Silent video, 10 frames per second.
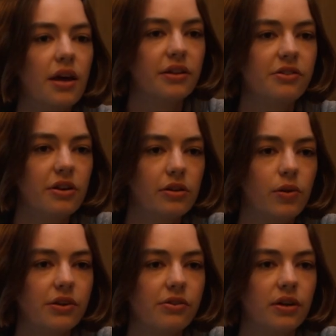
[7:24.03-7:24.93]
Yeah, that's a good
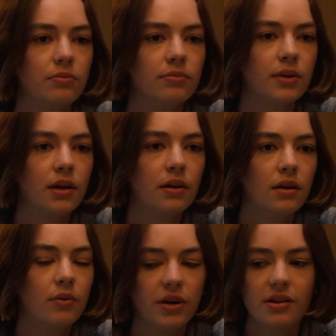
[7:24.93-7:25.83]
question.
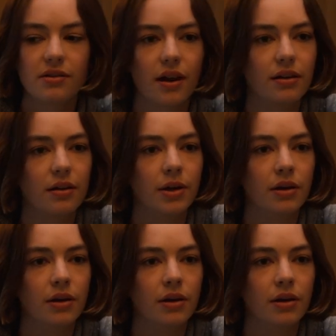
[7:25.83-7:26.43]
When is dad coming